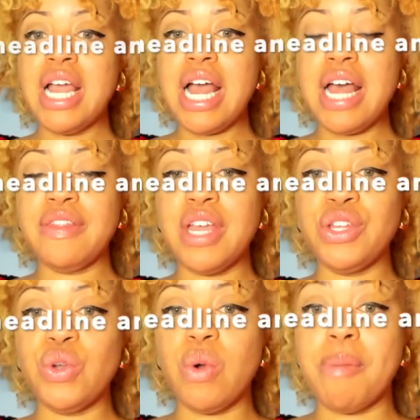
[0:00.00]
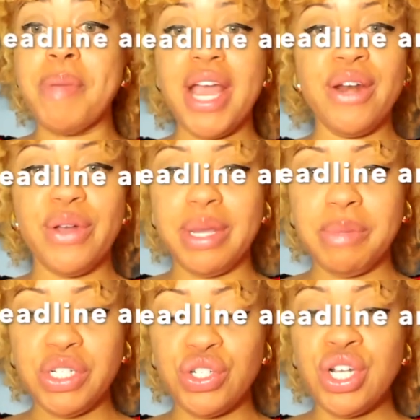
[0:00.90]
and then your banner
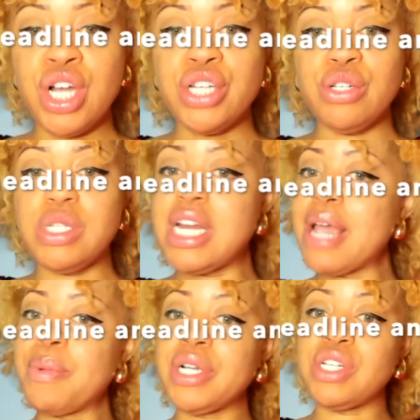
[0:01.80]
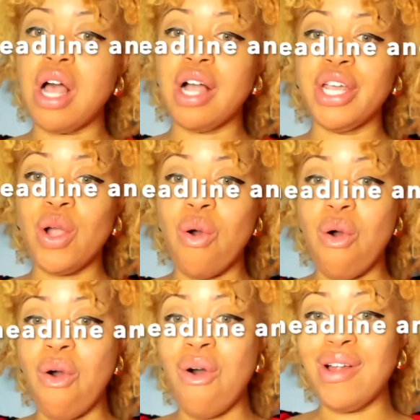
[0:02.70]
image. So today we are talking
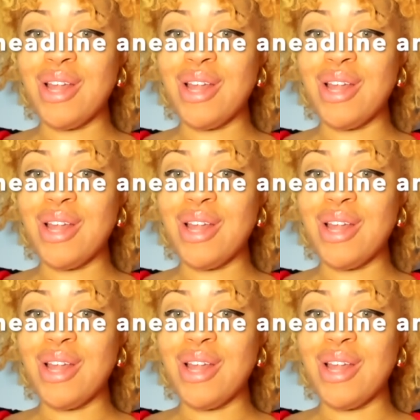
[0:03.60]
all